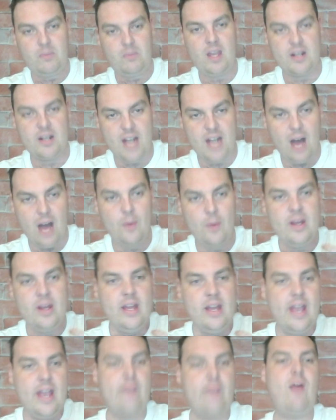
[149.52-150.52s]
Now,
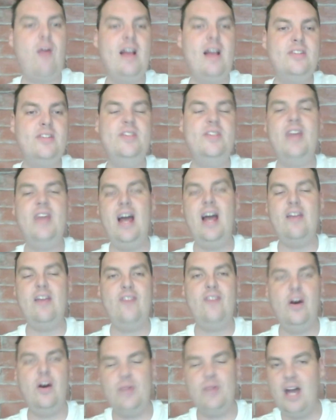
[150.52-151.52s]
he ranks in the
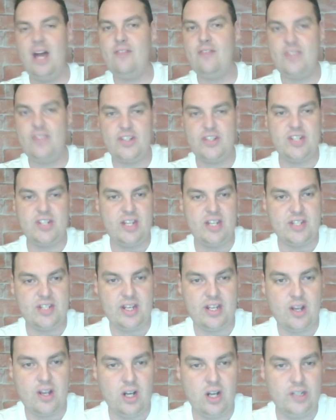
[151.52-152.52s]
AFL 9th this season
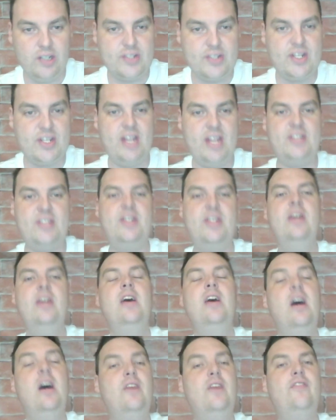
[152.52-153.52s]
in goal assists
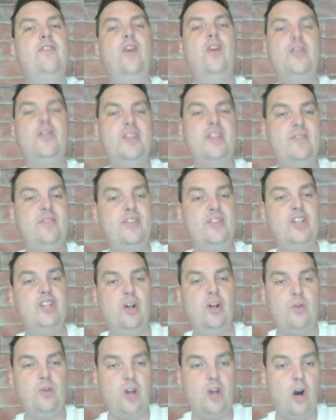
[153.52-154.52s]
and 14th in
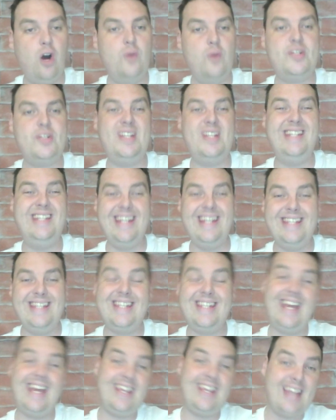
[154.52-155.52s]
total goals. He did
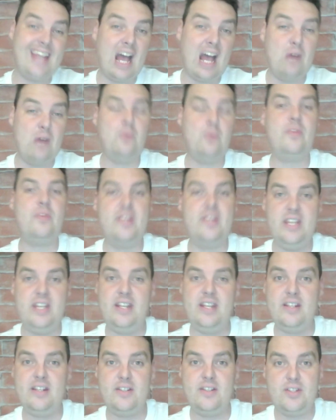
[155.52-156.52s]
take out the
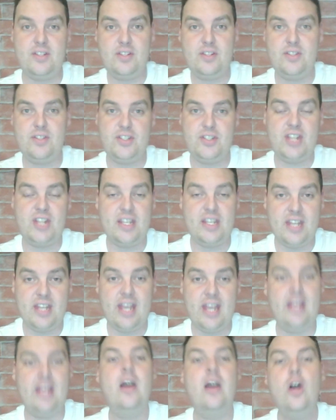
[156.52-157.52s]

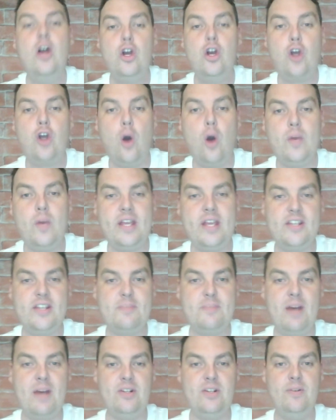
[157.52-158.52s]
Sydney goal kickers
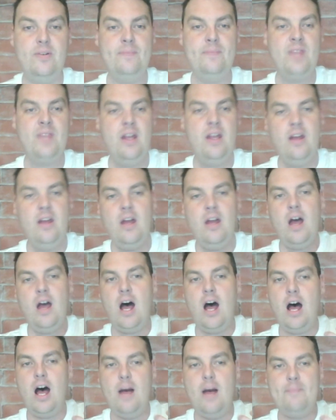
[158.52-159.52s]
medal.
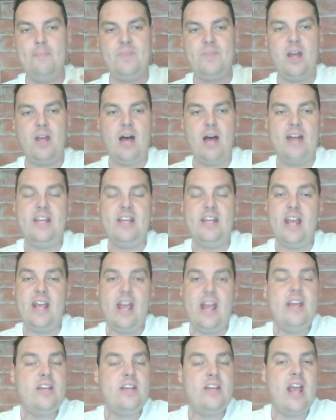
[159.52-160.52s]
And
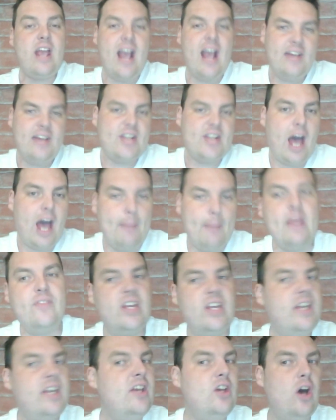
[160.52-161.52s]
he has a habit of
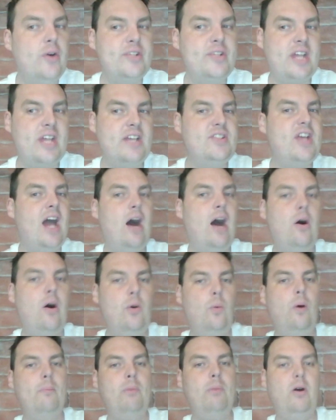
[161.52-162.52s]
kicking goals against
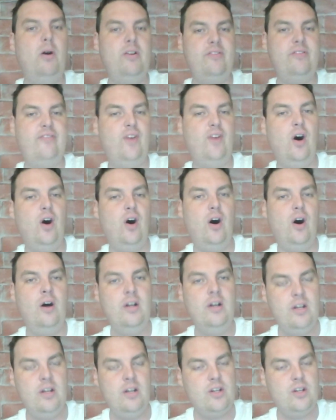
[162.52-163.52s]
Carlton, 1.4
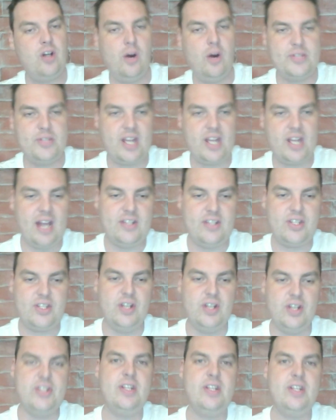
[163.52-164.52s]
goals against us.